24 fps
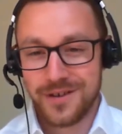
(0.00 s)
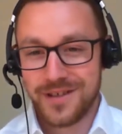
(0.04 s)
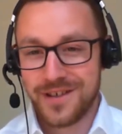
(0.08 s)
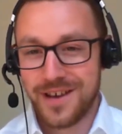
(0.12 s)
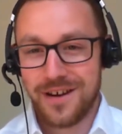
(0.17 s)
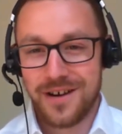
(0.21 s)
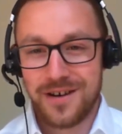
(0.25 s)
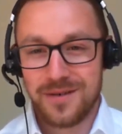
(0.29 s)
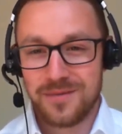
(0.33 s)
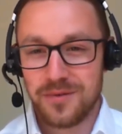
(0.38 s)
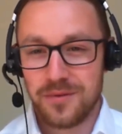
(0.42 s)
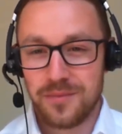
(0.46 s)
a
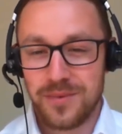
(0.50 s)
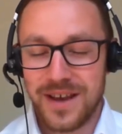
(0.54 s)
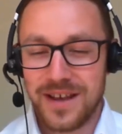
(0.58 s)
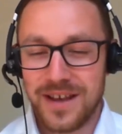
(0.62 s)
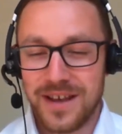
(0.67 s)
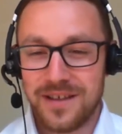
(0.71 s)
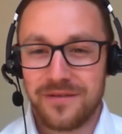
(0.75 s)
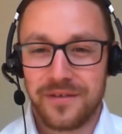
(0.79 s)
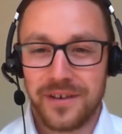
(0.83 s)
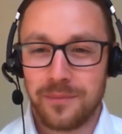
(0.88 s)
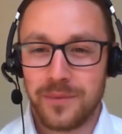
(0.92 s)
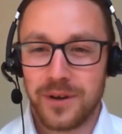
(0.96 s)
terrible
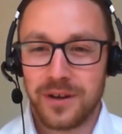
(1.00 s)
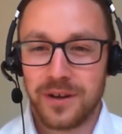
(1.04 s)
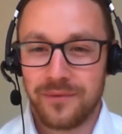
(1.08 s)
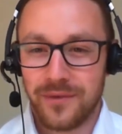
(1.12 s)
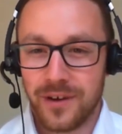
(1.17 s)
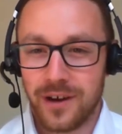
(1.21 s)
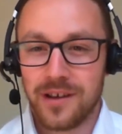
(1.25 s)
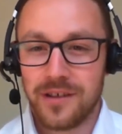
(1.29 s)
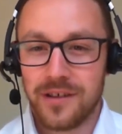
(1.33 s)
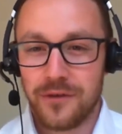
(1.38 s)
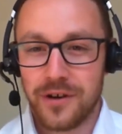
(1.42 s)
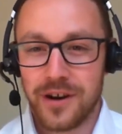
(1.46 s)
piece of government
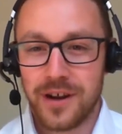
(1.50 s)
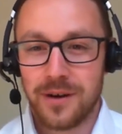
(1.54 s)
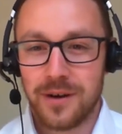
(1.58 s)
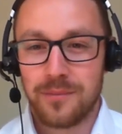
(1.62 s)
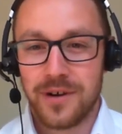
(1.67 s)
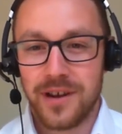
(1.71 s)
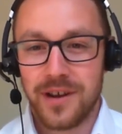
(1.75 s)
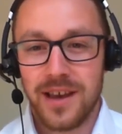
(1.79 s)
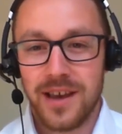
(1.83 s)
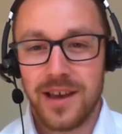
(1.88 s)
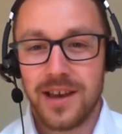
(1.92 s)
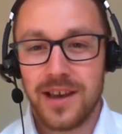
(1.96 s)
advice for a
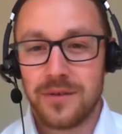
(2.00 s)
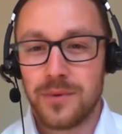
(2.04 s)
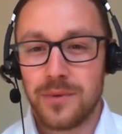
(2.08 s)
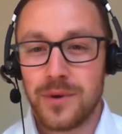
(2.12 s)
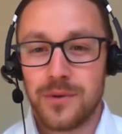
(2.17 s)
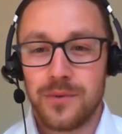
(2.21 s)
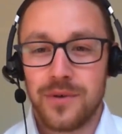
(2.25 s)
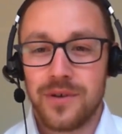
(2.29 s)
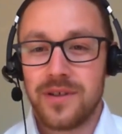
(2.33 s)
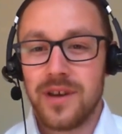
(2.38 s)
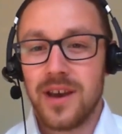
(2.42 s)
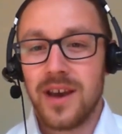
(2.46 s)
number of years,
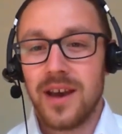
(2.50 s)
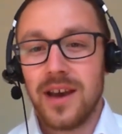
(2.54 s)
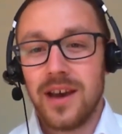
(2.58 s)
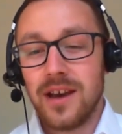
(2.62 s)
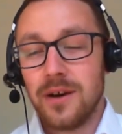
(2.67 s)
which was,